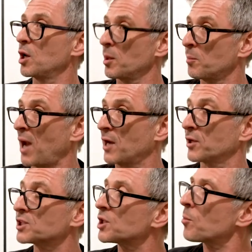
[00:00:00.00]

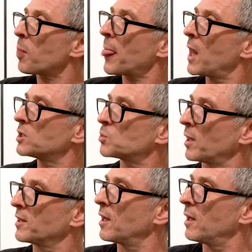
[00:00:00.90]
Paris. It's
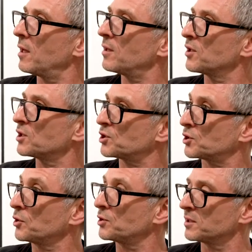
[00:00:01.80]
when the
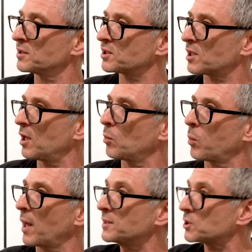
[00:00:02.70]
students
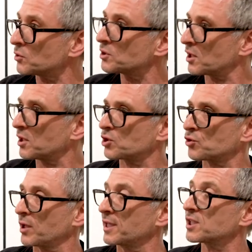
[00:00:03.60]
went onto the
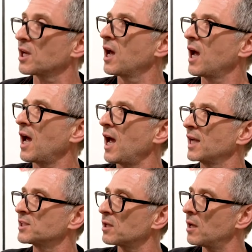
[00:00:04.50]
streets and